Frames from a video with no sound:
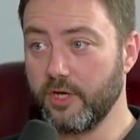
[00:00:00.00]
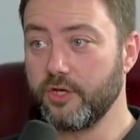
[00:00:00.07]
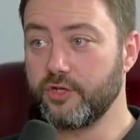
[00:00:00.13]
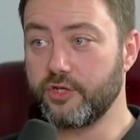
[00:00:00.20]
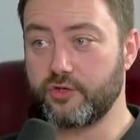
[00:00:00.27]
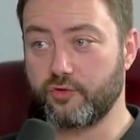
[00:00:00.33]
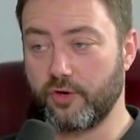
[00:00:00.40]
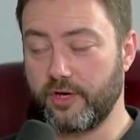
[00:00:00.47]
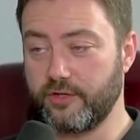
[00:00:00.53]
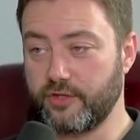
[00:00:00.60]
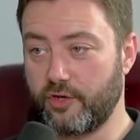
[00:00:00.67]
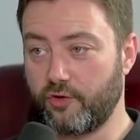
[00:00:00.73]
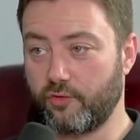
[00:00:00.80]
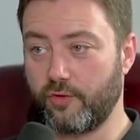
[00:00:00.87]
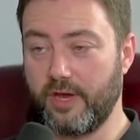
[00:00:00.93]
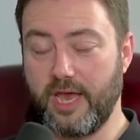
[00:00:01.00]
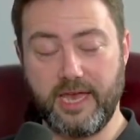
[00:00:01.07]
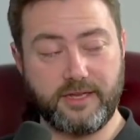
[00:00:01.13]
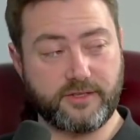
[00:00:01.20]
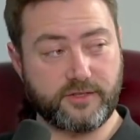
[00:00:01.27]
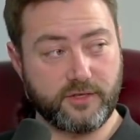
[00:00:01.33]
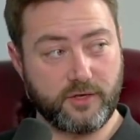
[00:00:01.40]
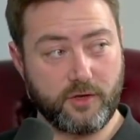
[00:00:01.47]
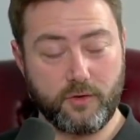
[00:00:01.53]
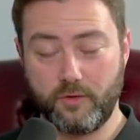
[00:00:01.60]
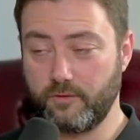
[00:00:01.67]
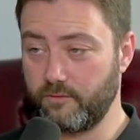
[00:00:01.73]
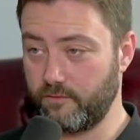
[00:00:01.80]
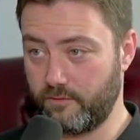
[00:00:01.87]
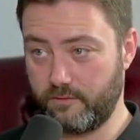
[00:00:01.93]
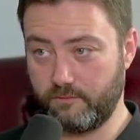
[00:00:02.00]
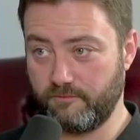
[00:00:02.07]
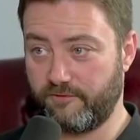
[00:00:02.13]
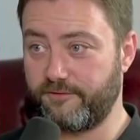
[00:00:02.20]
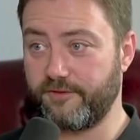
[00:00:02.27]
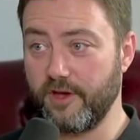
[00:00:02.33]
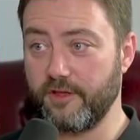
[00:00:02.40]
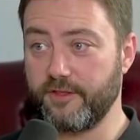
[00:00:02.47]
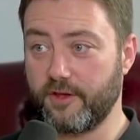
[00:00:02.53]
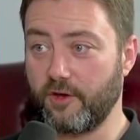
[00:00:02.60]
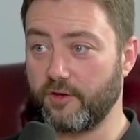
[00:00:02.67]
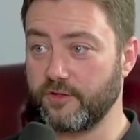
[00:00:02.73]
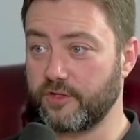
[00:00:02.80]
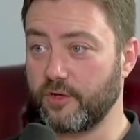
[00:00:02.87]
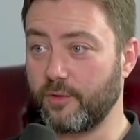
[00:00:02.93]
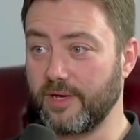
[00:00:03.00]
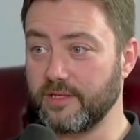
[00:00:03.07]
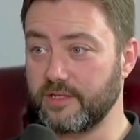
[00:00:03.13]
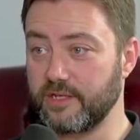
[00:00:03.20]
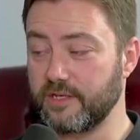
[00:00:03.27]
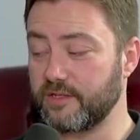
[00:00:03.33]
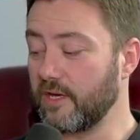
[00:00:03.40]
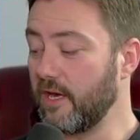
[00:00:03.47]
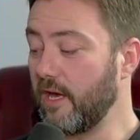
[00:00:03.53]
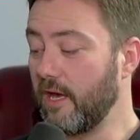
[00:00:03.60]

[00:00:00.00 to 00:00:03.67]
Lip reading: She's trying to create further consequences.